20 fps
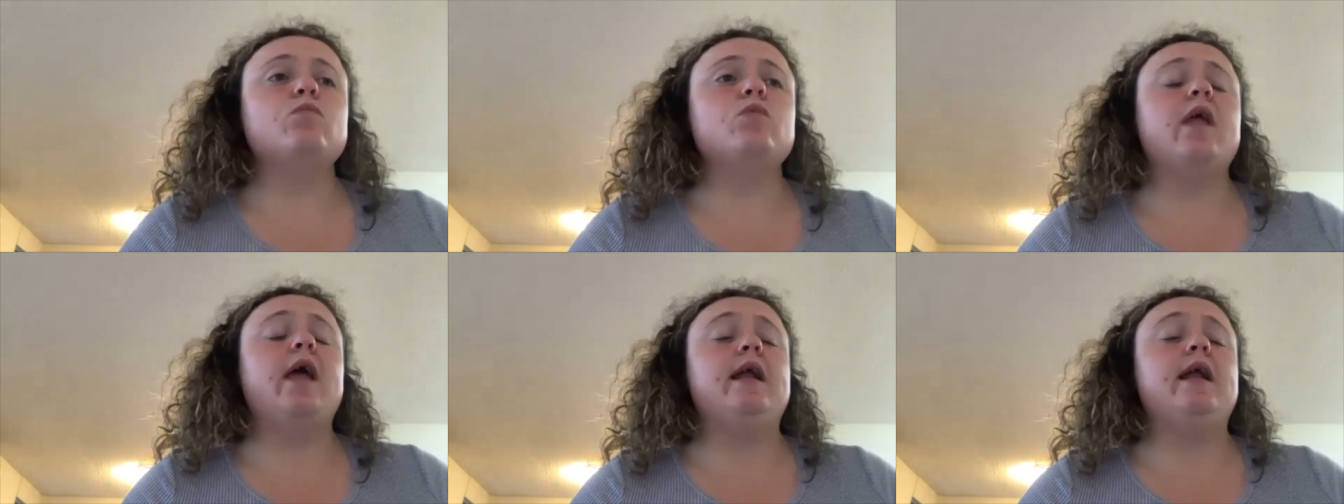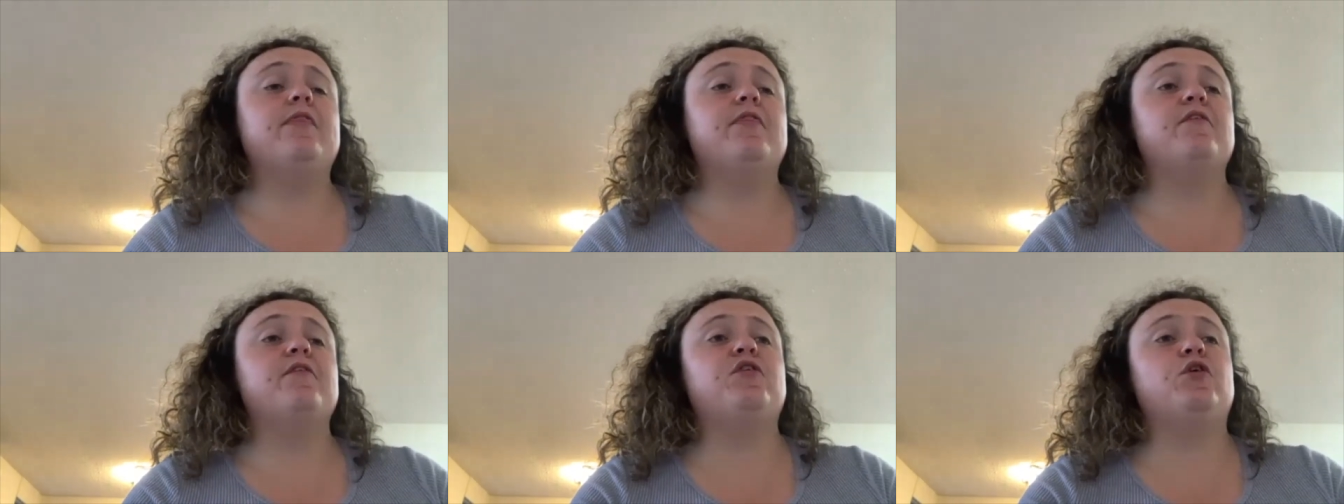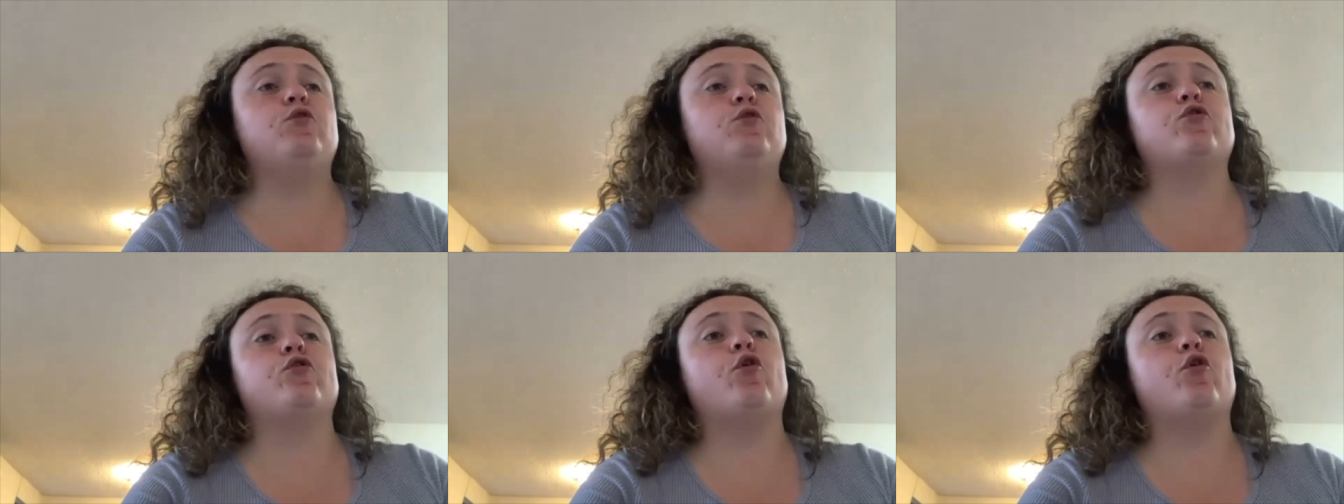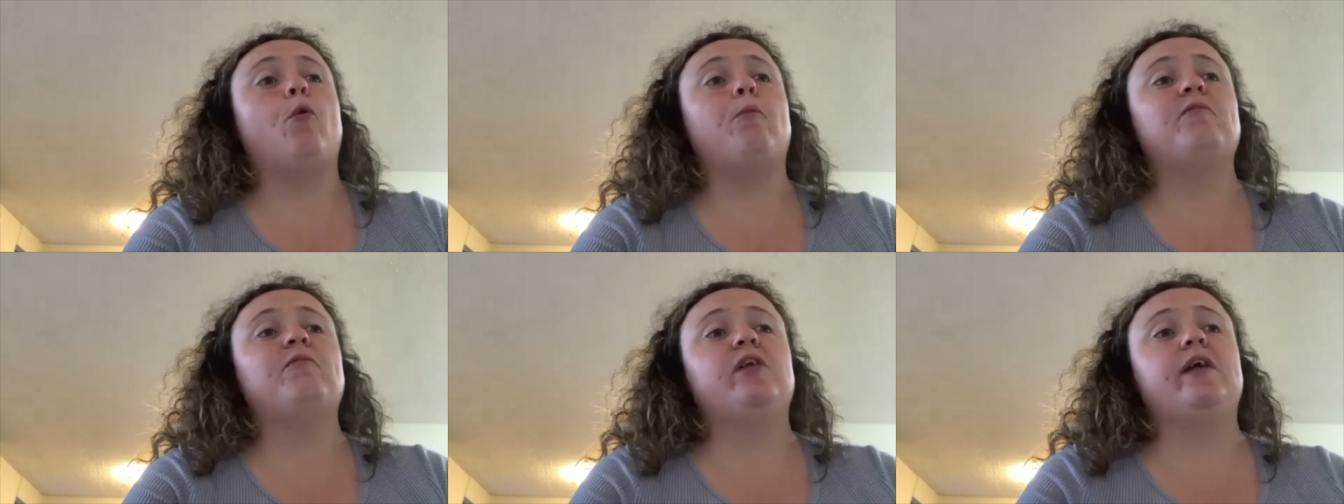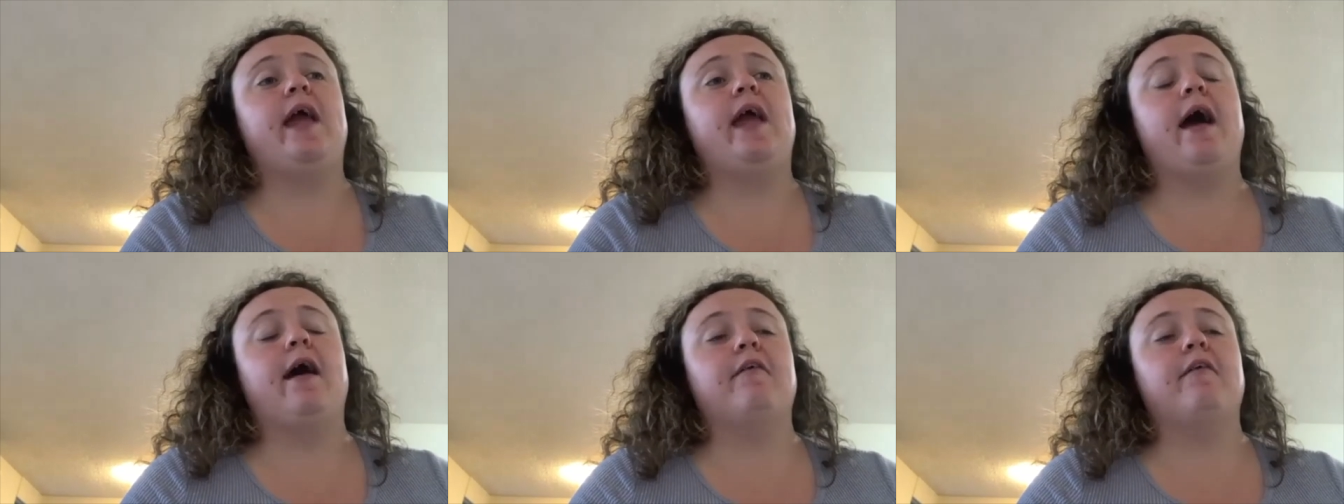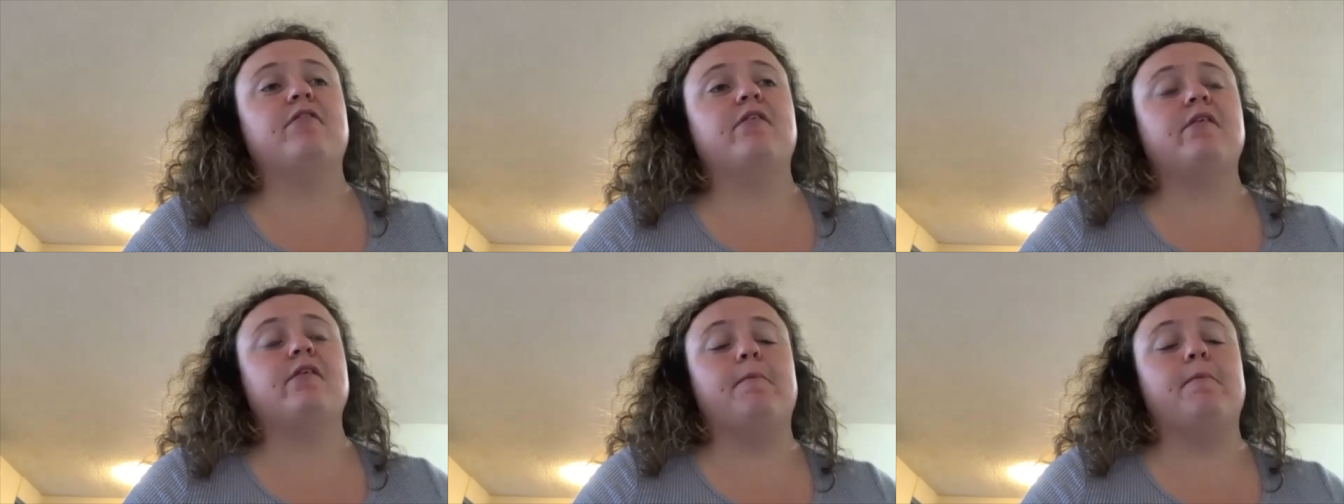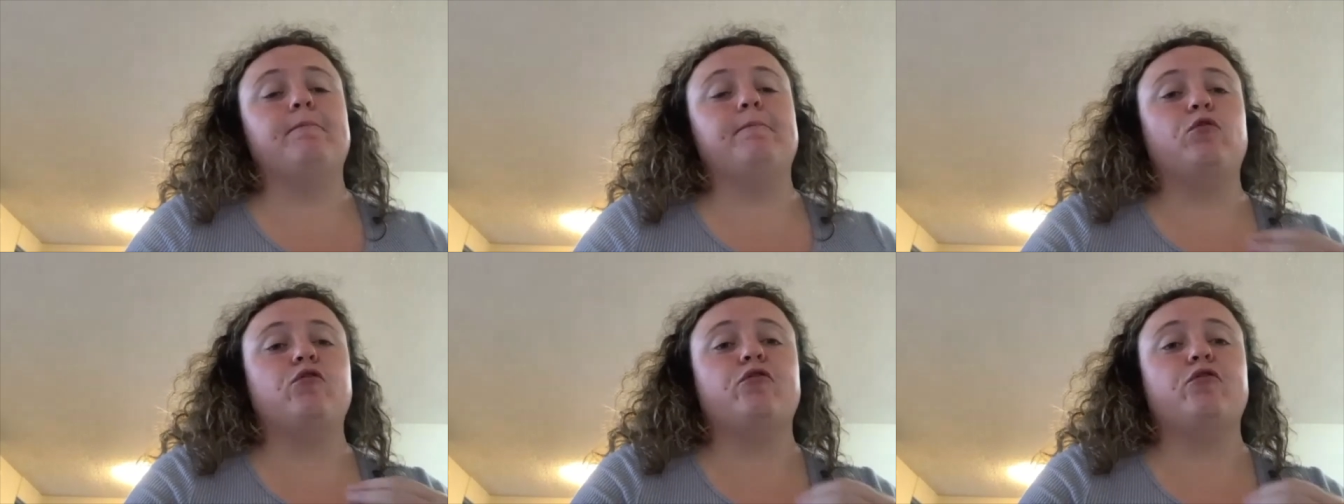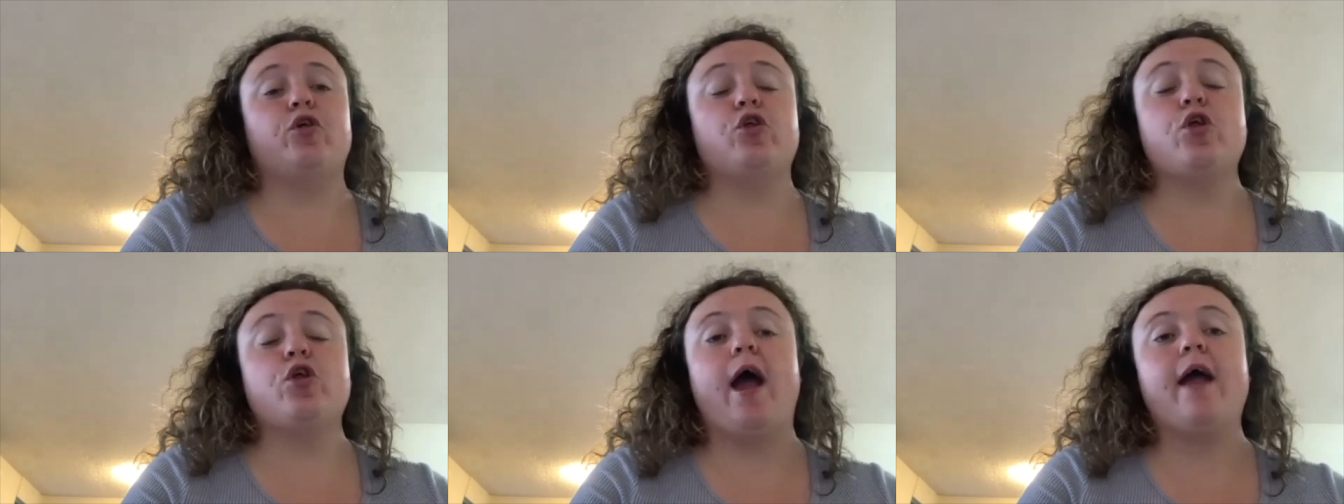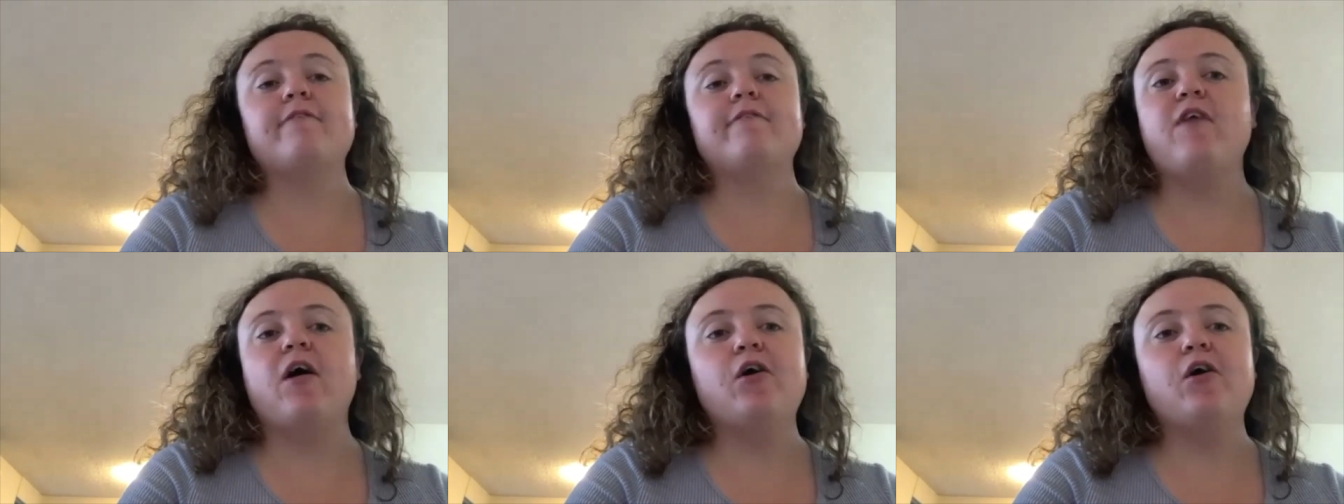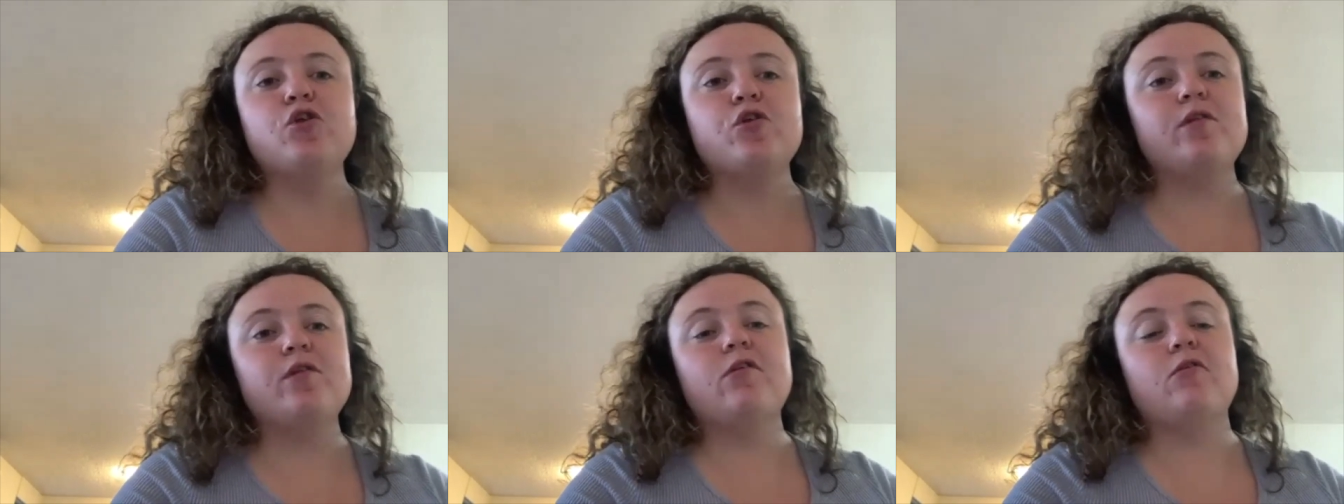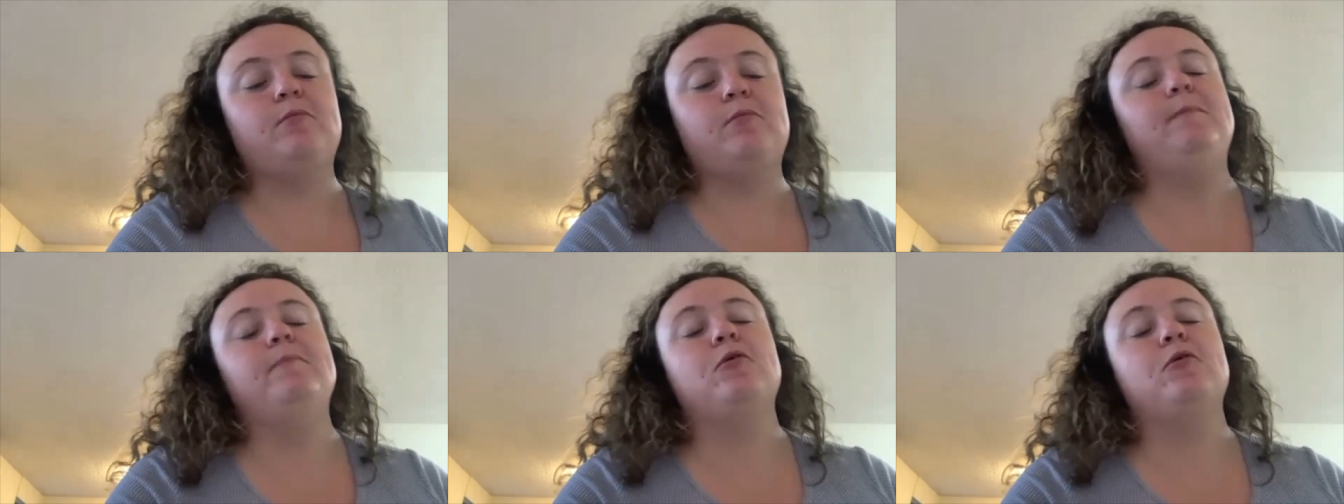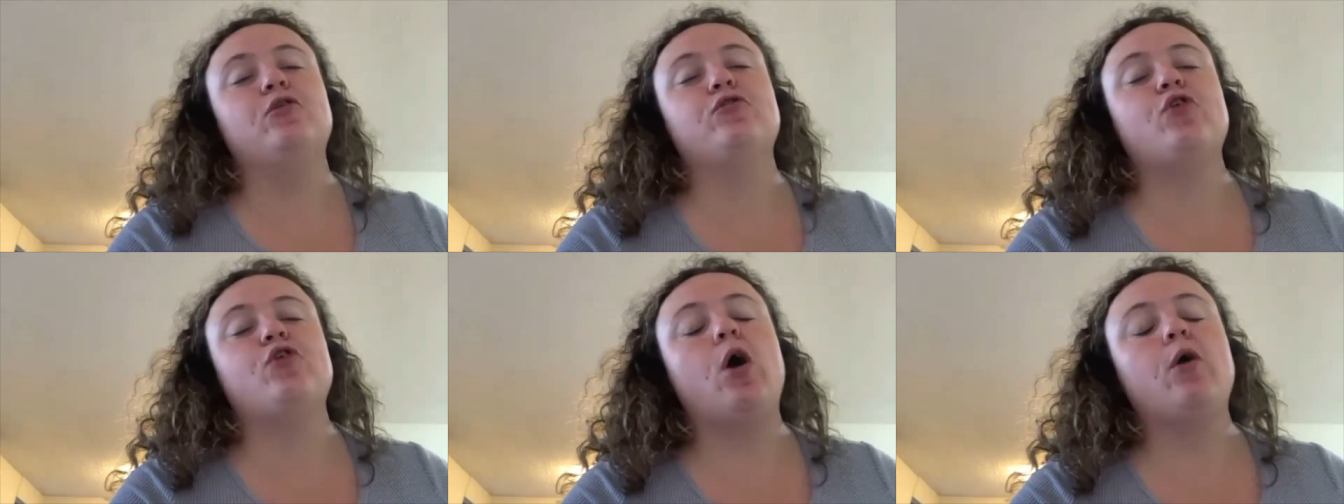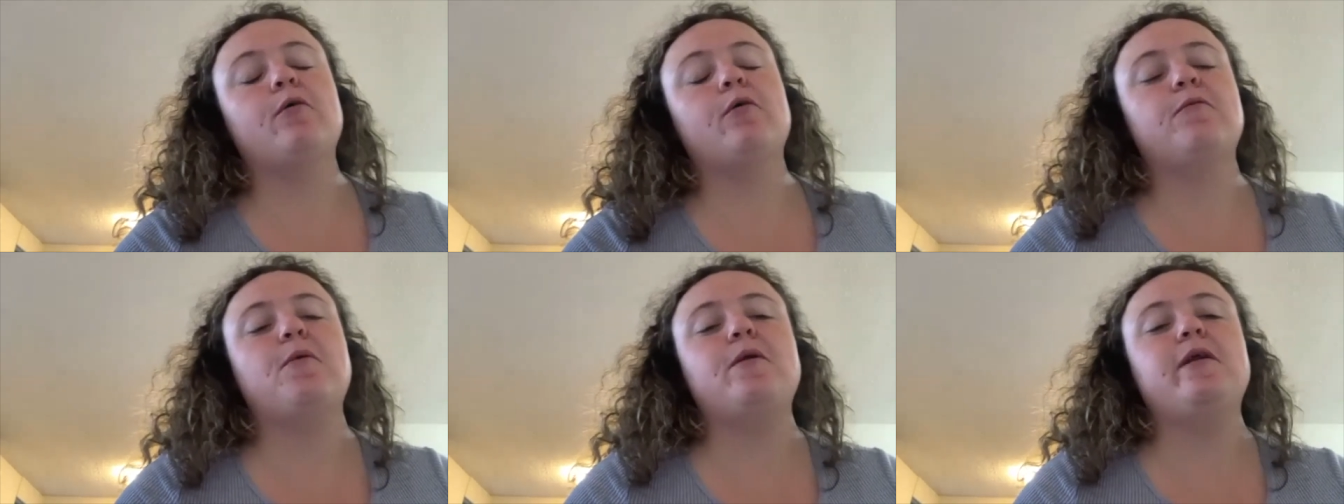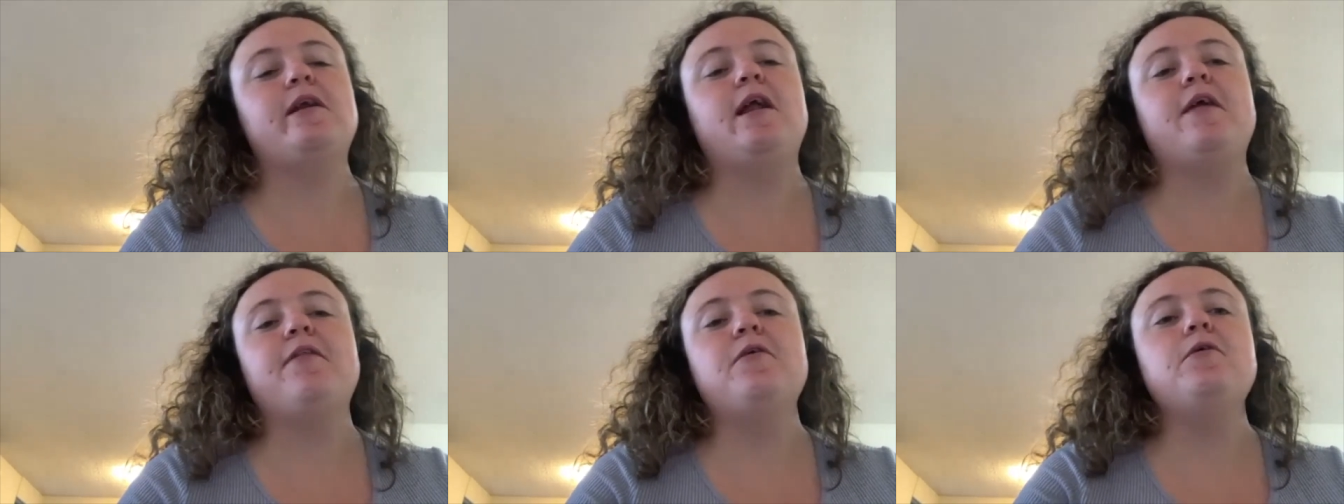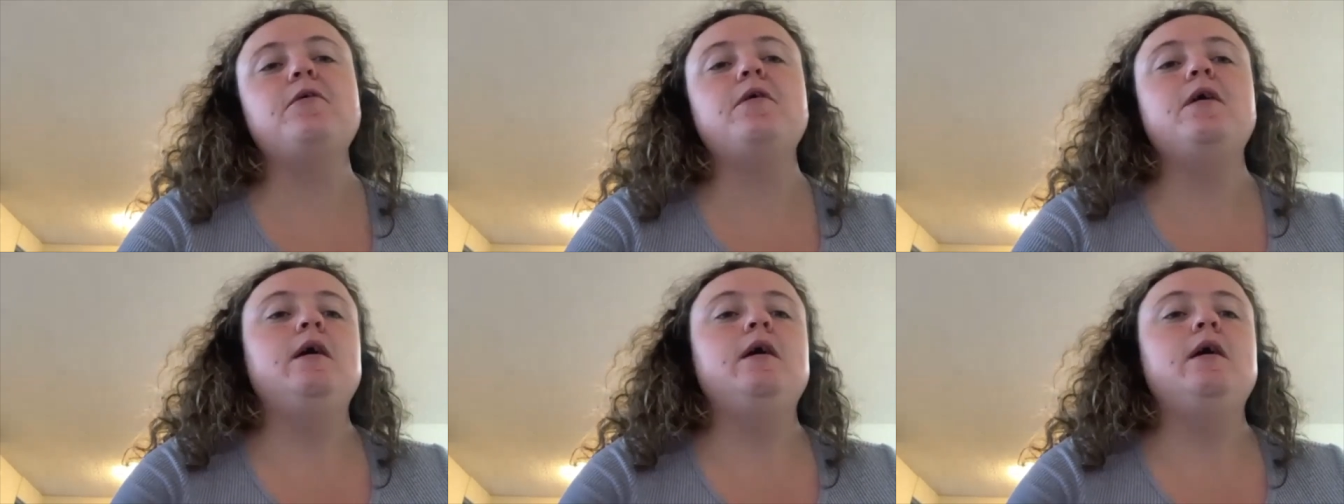and in the future, hopefully have some sort of chat function so people can talk with one another.